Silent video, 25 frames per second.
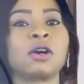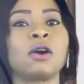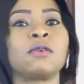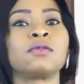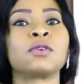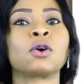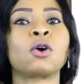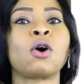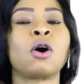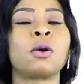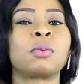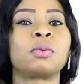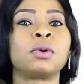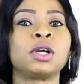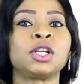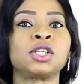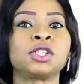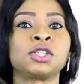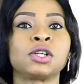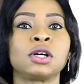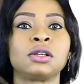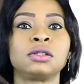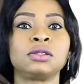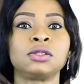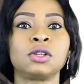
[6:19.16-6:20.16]
of the
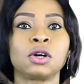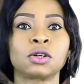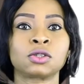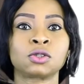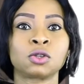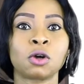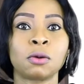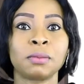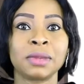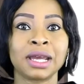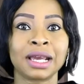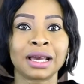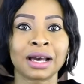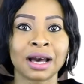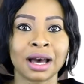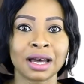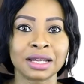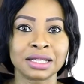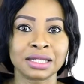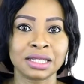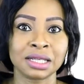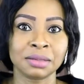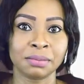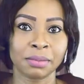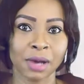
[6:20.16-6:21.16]
corporation, Dr.
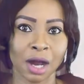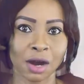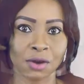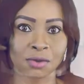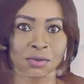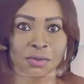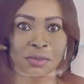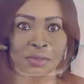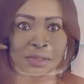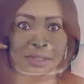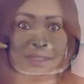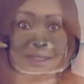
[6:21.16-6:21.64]
Mekanti Baru,